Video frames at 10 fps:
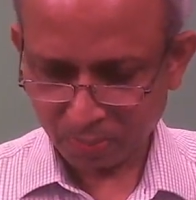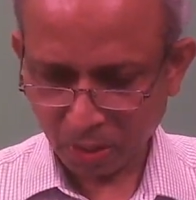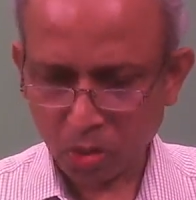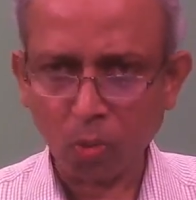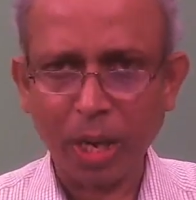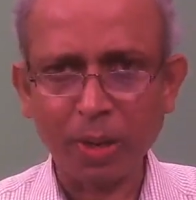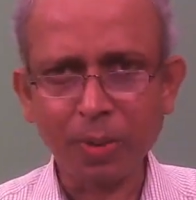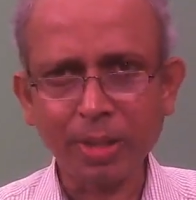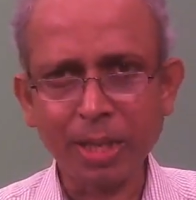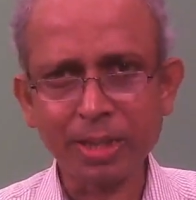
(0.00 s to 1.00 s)
So
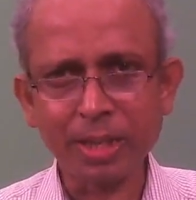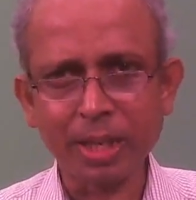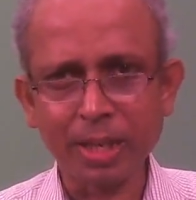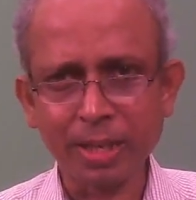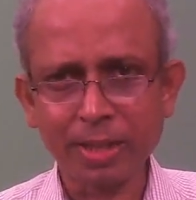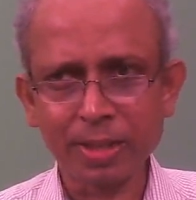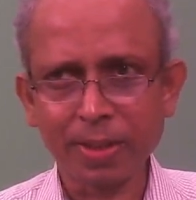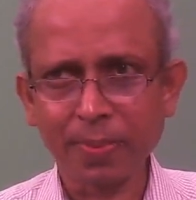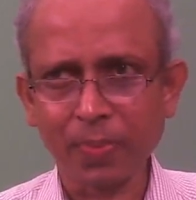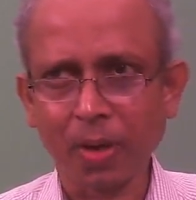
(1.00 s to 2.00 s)
wherever there is an error in
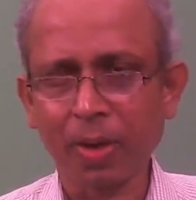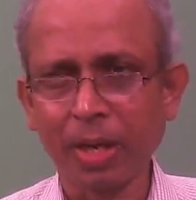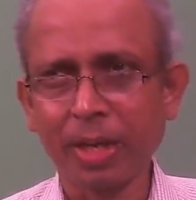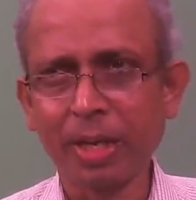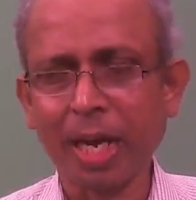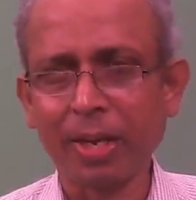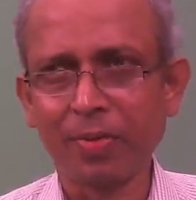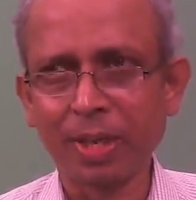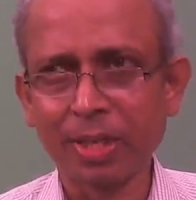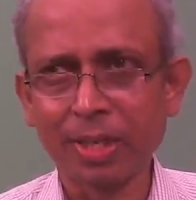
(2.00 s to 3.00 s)
the or any
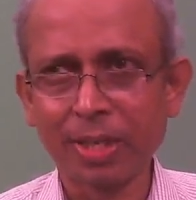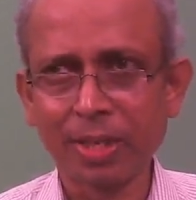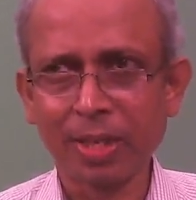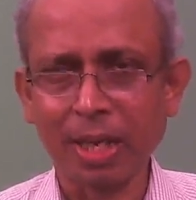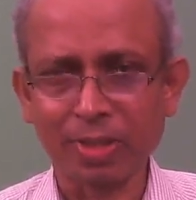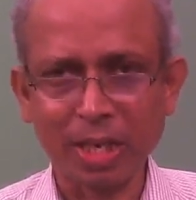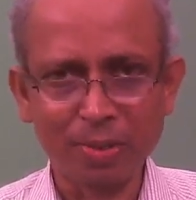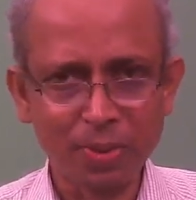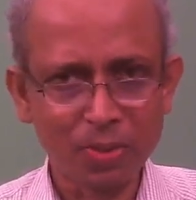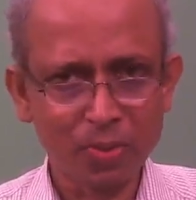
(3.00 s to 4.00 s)
clarification in the
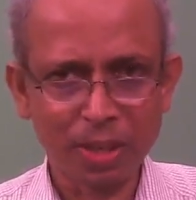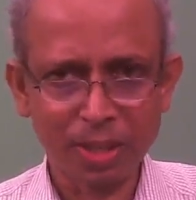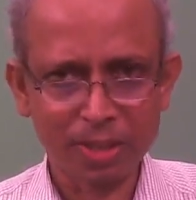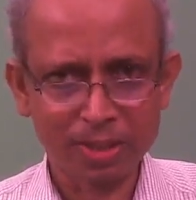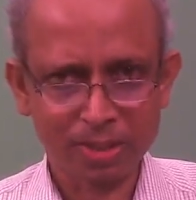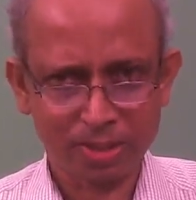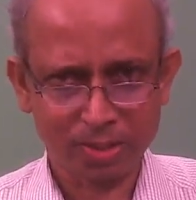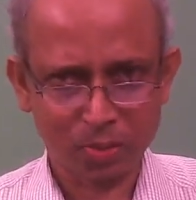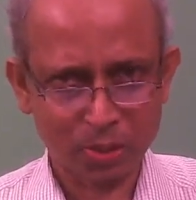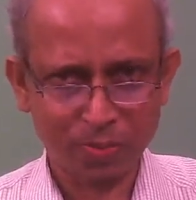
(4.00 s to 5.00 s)
assignment, we are
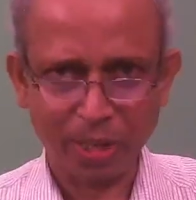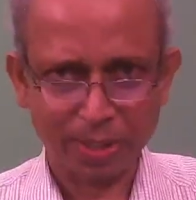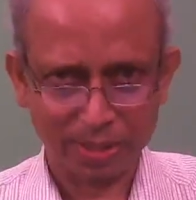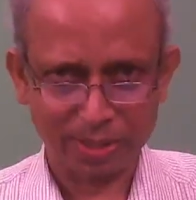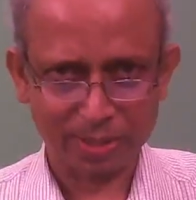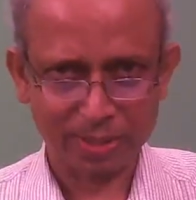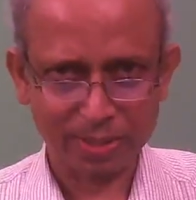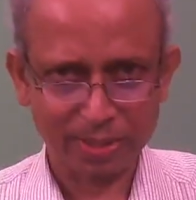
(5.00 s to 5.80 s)
notifying this.